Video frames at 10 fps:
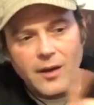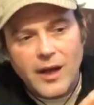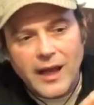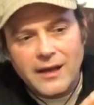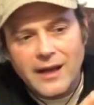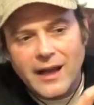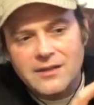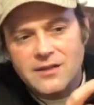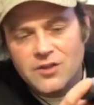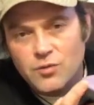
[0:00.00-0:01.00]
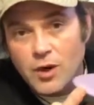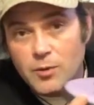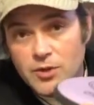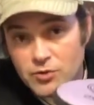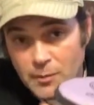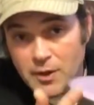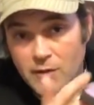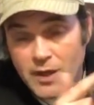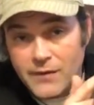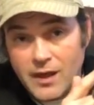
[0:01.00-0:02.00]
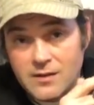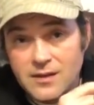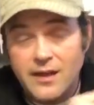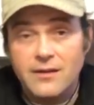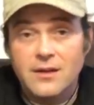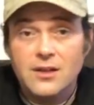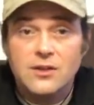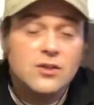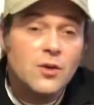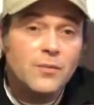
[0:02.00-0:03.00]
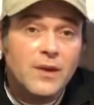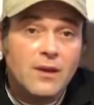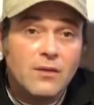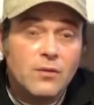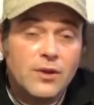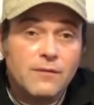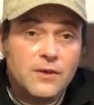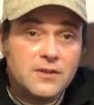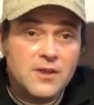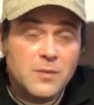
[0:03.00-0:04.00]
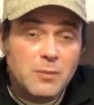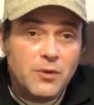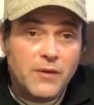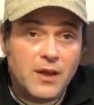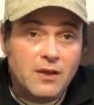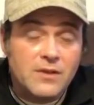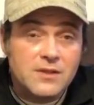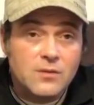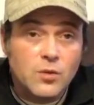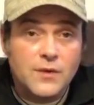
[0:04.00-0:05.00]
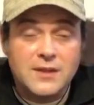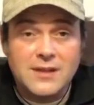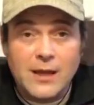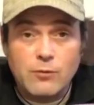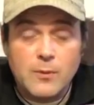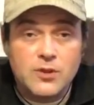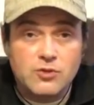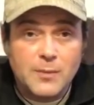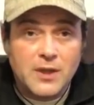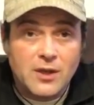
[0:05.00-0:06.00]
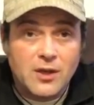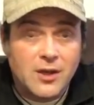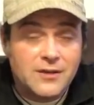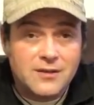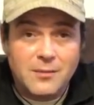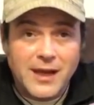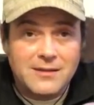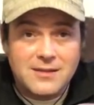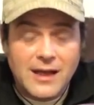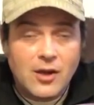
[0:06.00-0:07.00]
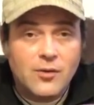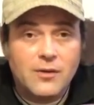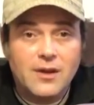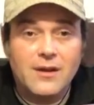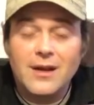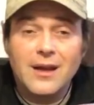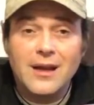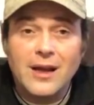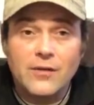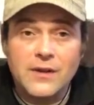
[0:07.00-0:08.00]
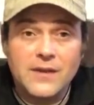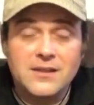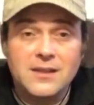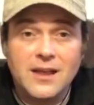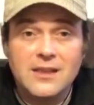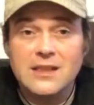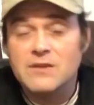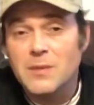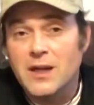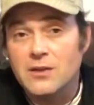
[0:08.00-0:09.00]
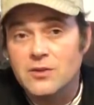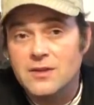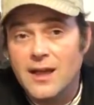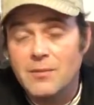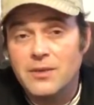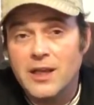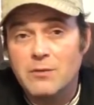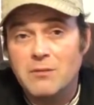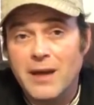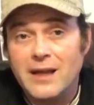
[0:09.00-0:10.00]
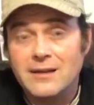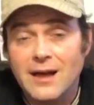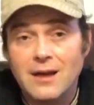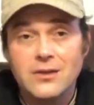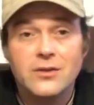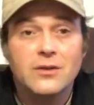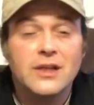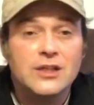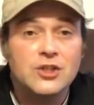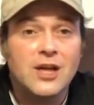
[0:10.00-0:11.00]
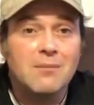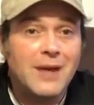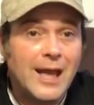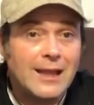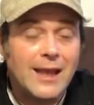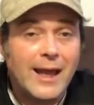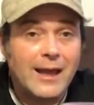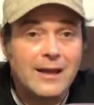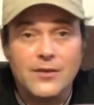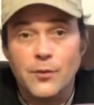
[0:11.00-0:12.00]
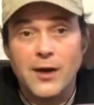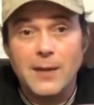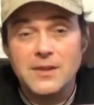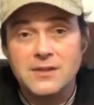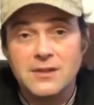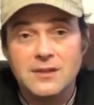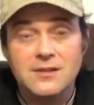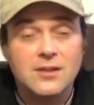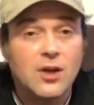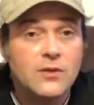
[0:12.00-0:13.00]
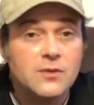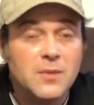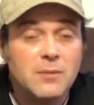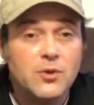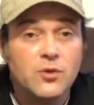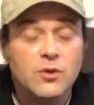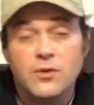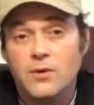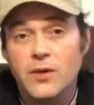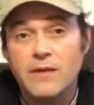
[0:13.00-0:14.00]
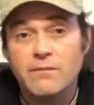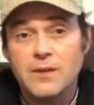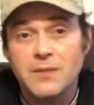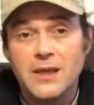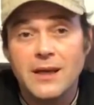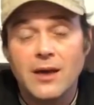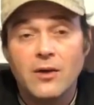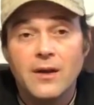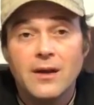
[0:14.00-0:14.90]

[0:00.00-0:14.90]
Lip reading: And it has this rubber stripping around the outside. So one of the first things people think of is, well, is that rubber stripping going to cause it to bounce out? And I don't think that's the case. I've spent a little time playing with Matt Dollar and John Matlack and the Robinsons and all those people who are throwing MVP now,